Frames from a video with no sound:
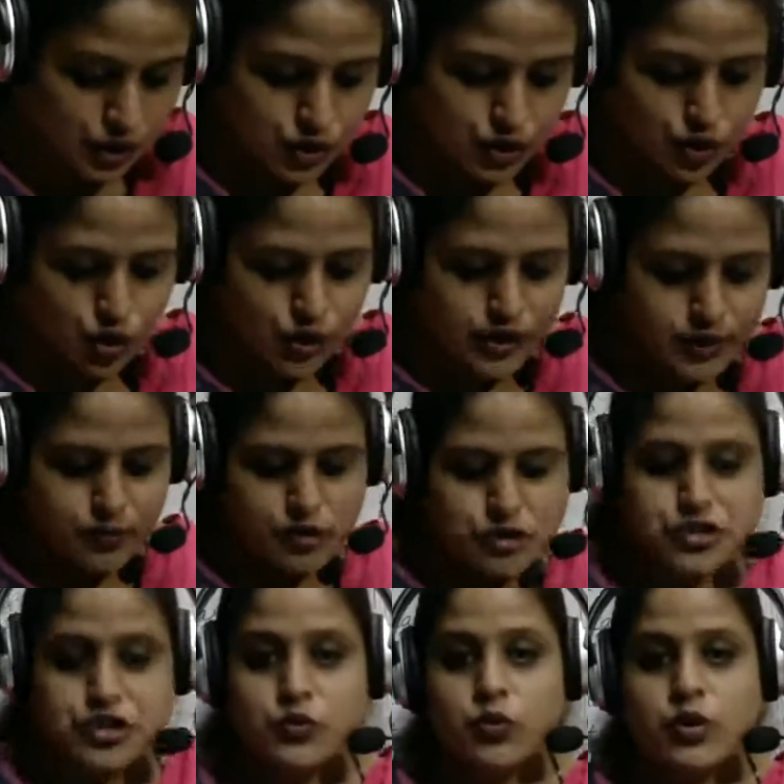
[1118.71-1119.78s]
No
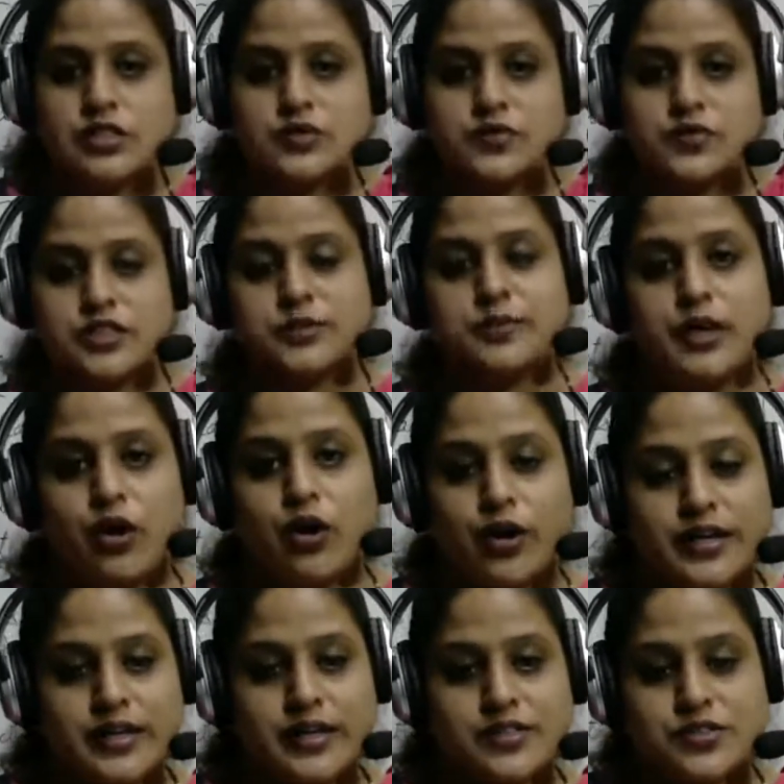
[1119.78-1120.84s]
emotion was visible
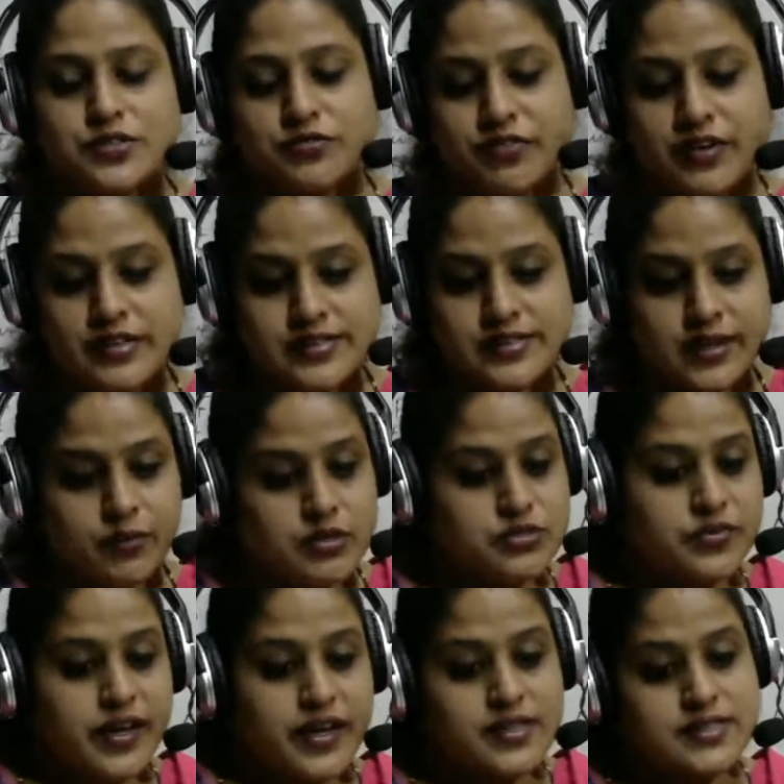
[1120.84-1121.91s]
on his face. He
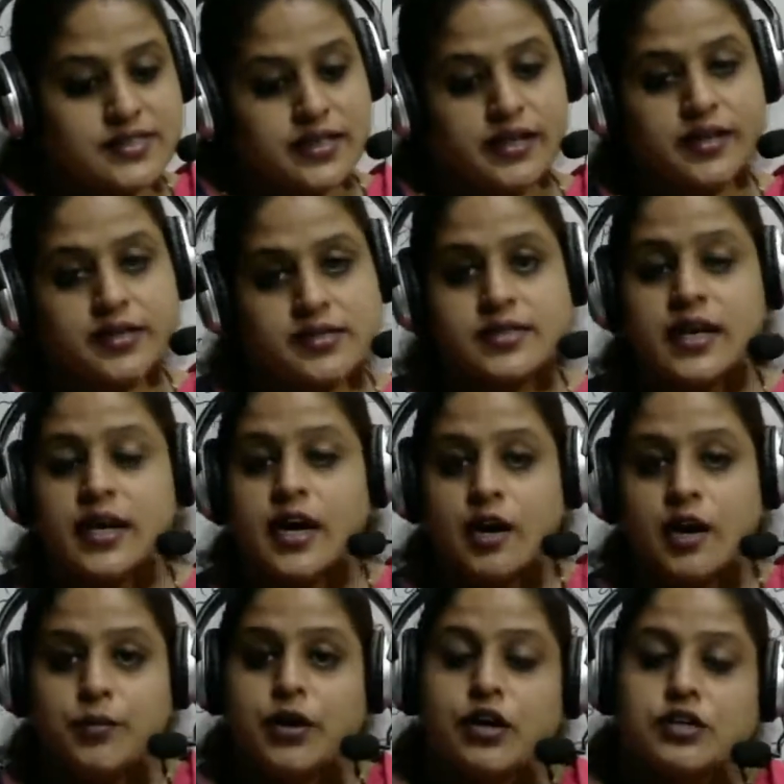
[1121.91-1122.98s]
was very serious
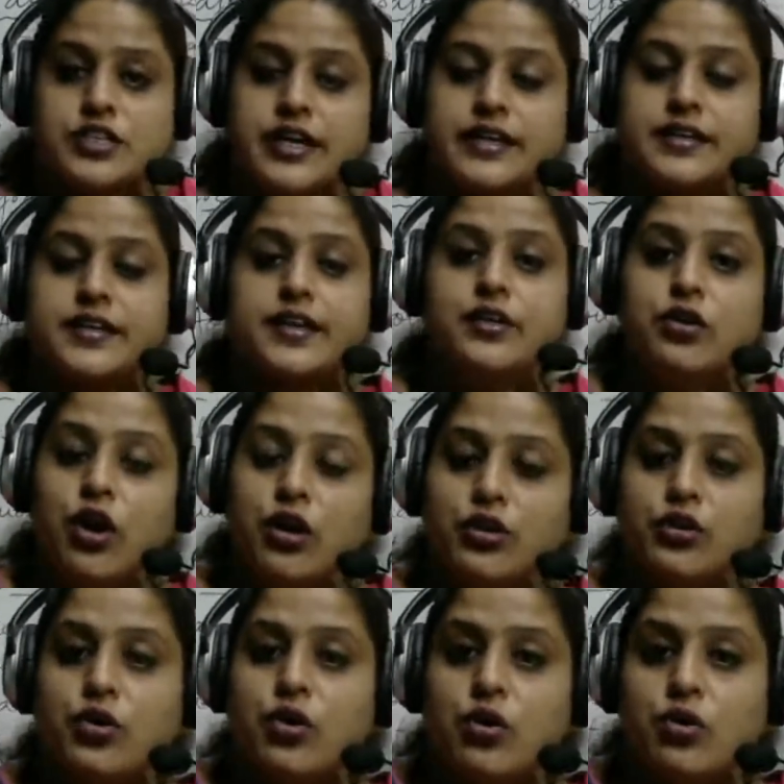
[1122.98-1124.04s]
because he did
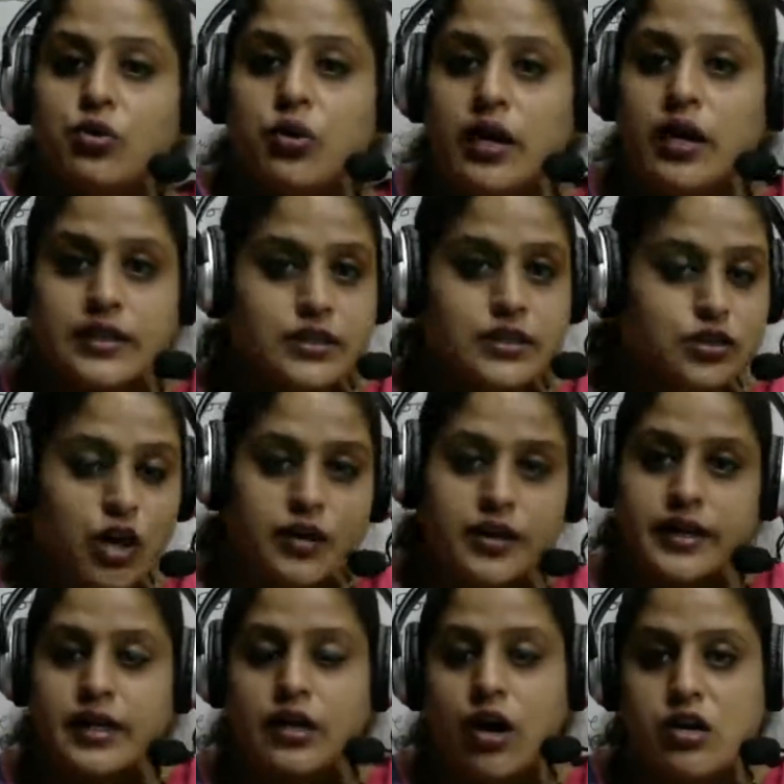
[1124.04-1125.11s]
not know. He's
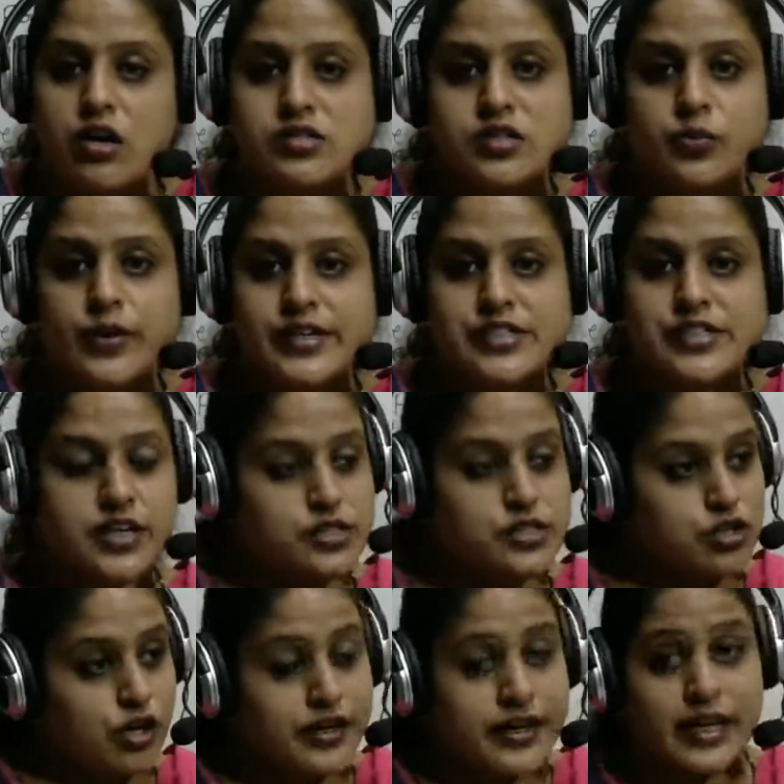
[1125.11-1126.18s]
already lost the wager, he's
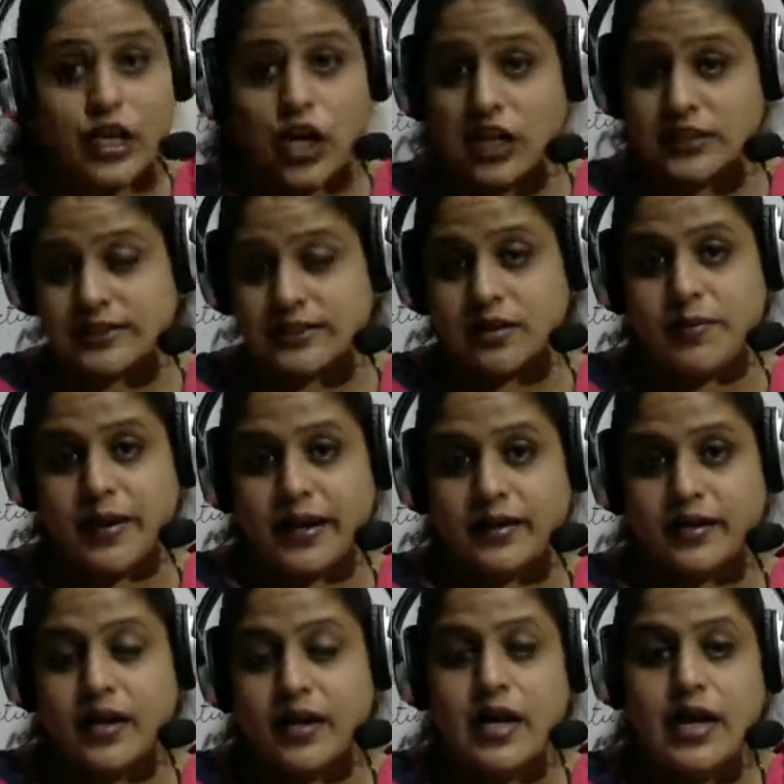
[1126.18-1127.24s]
already lost the bet.
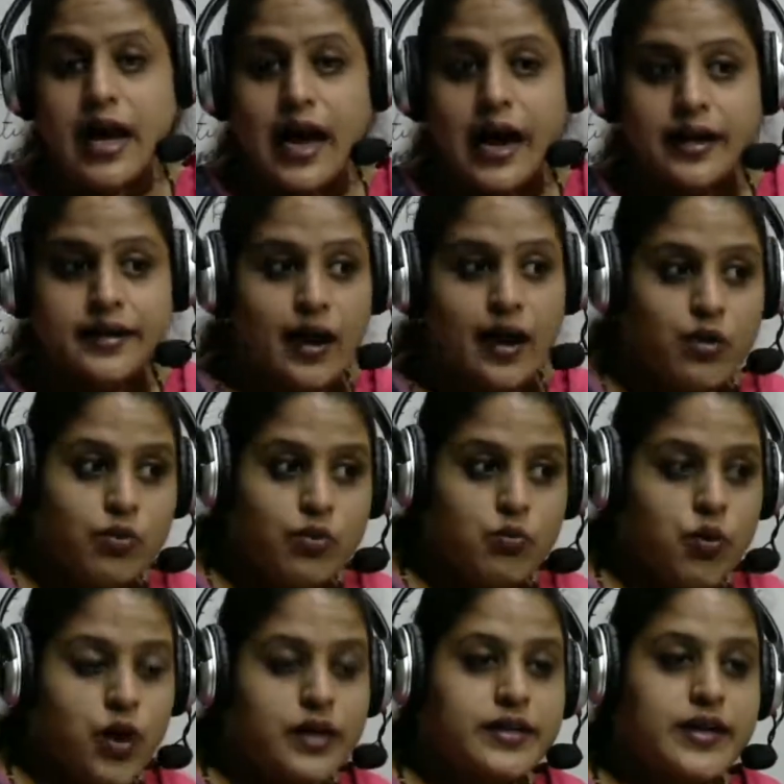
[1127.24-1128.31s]
And
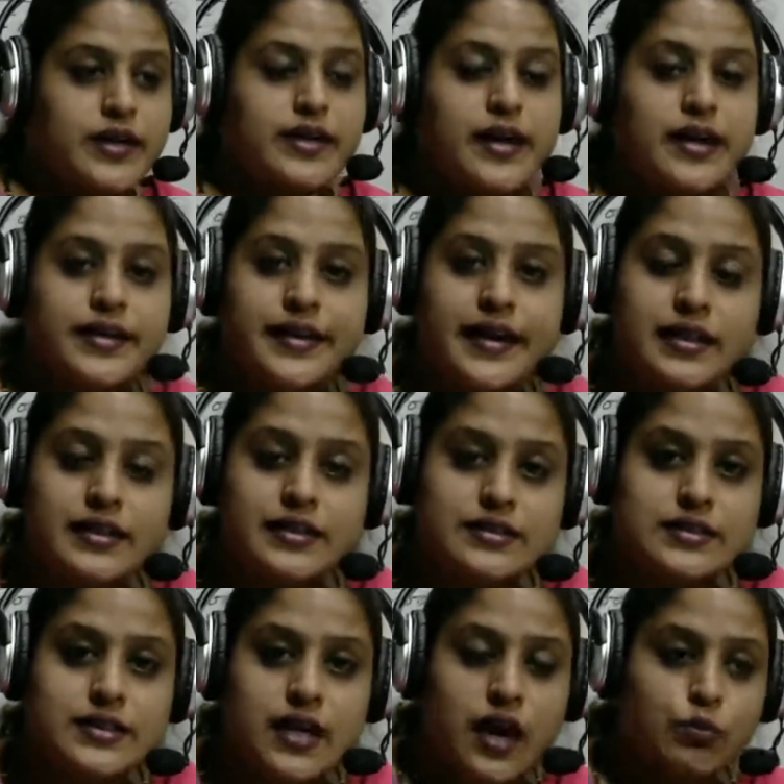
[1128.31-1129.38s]
now, what can I tell
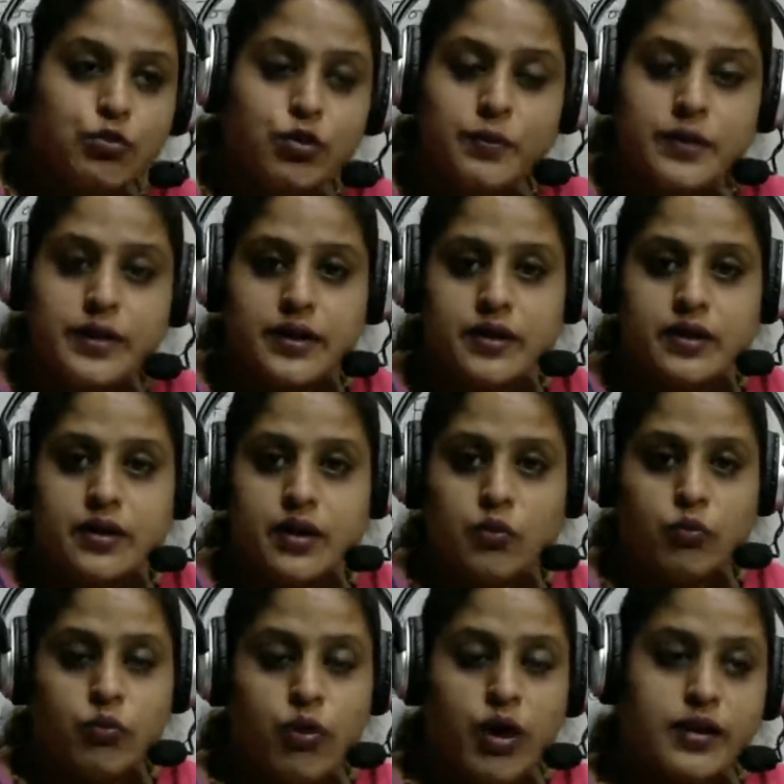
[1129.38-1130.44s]
this young woman?
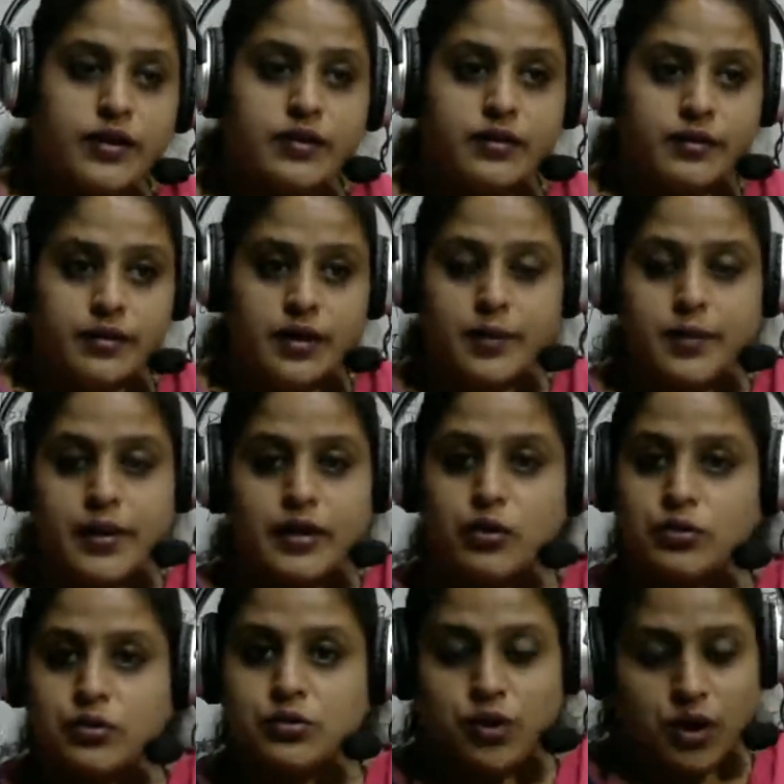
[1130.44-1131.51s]
What am I
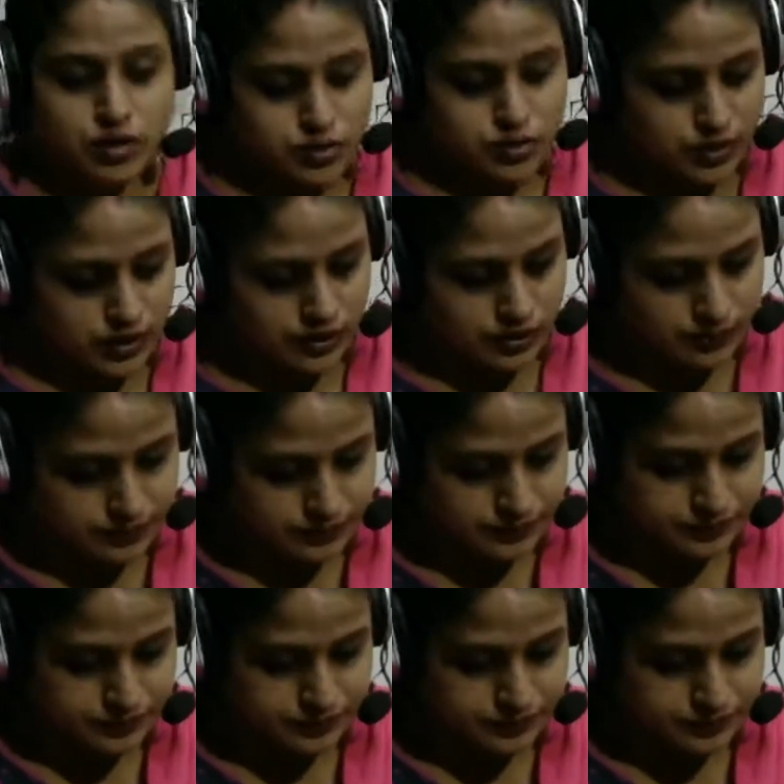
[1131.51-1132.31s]
going to talk to her?